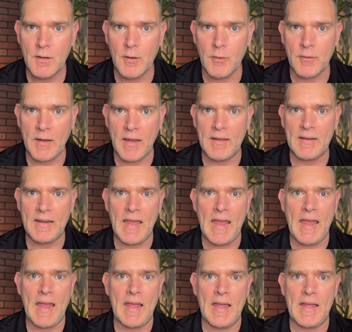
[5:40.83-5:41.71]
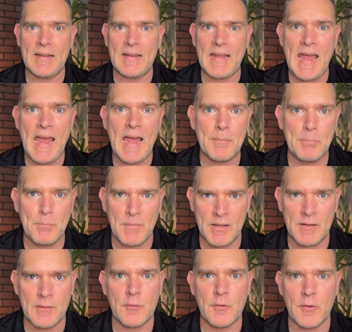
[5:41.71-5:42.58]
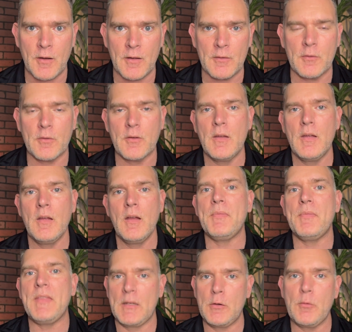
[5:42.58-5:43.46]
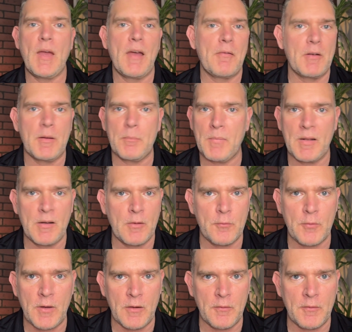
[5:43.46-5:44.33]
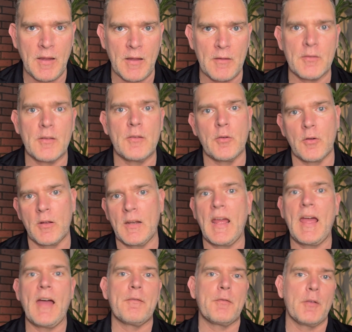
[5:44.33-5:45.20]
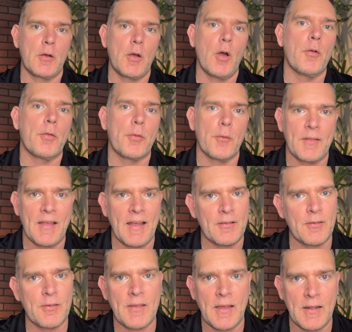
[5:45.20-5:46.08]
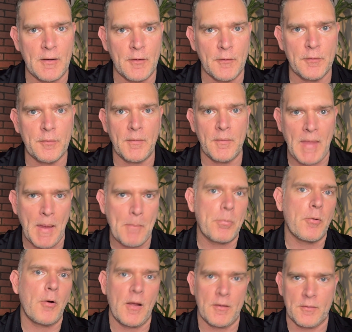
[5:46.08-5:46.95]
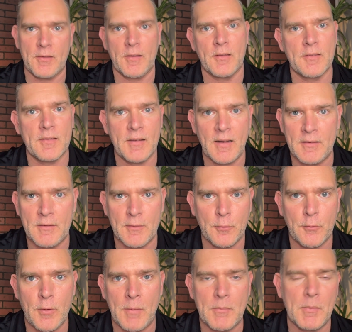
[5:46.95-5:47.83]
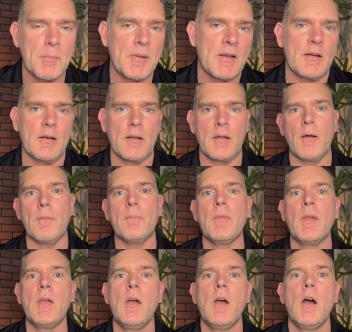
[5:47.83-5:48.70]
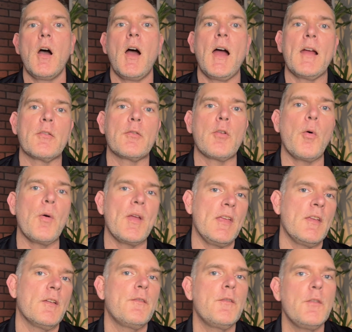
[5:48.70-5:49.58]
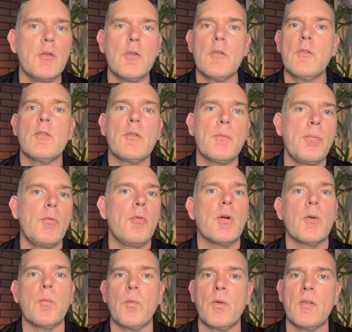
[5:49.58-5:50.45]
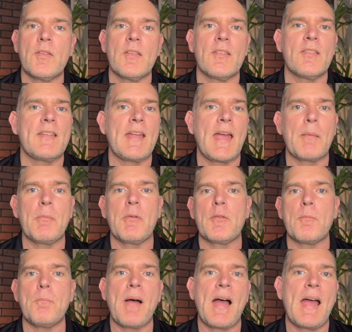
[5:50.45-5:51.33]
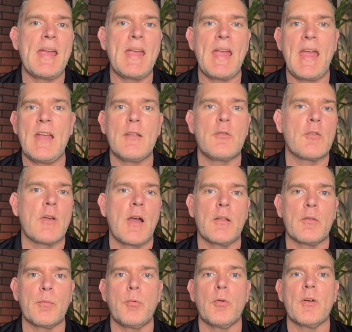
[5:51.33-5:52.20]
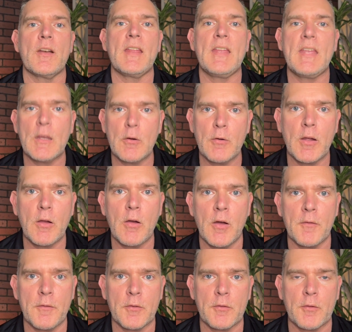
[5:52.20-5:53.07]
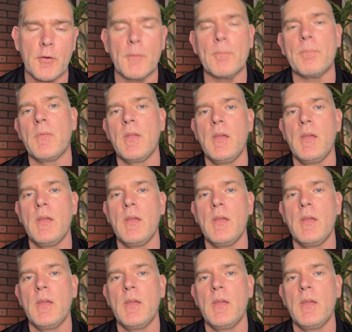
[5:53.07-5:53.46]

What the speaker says: okay, an admin judge, then you have an administrative case, and you're going to have to go through that process that I described a minute ago. All right, so if your support was established by a child support hearing officer,